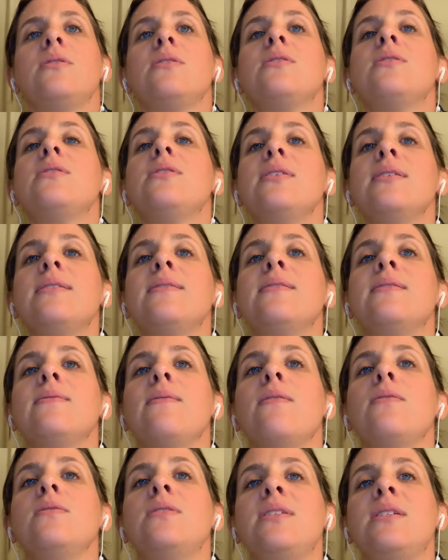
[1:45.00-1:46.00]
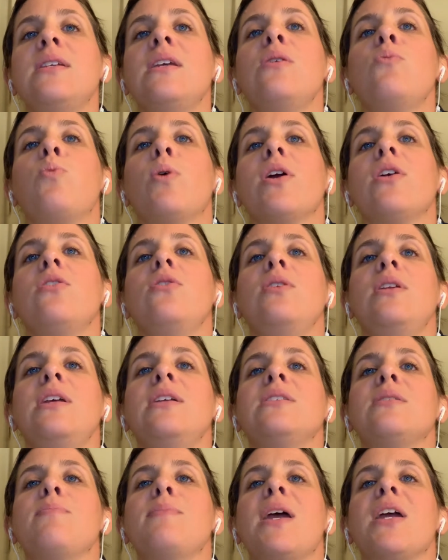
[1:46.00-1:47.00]
to see where you
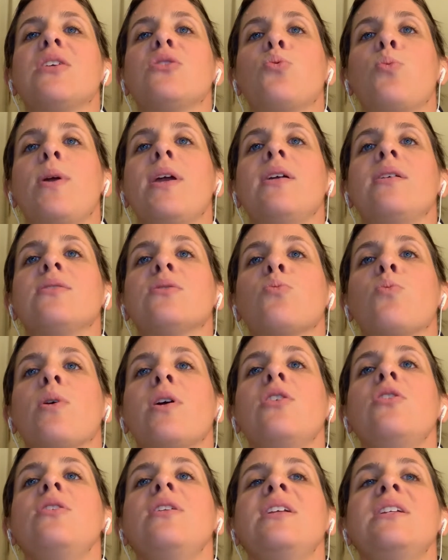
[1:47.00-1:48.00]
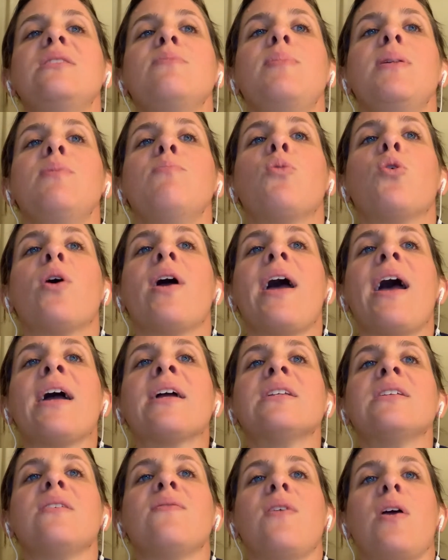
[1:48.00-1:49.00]
need to make tweaks, where you need to be more
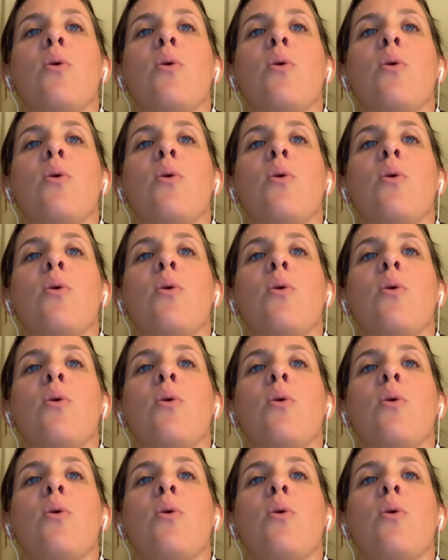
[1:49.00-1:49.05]
active,